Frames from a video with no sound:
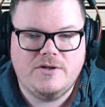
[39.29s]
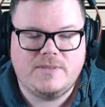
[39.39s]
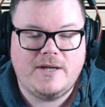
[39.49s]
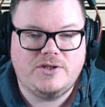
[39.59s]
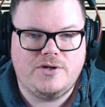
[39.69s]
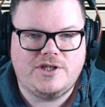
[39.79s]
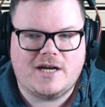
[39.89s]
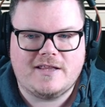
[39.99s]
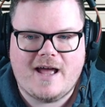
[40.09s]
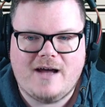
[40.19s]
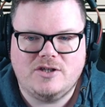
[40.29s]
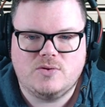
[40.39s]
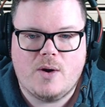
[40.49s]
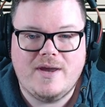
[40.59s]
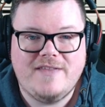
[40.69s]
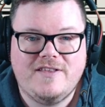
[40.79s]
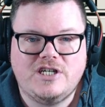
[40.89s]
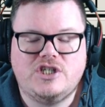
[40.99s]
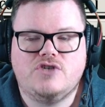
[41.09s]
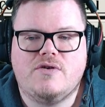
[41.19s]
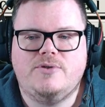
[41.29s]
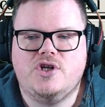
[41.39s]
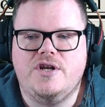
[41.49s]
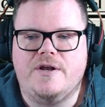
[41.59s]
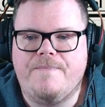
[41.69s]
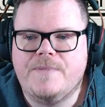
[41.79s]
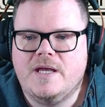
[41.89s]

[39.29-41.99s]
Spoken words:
so make sure you check that out as well in the description.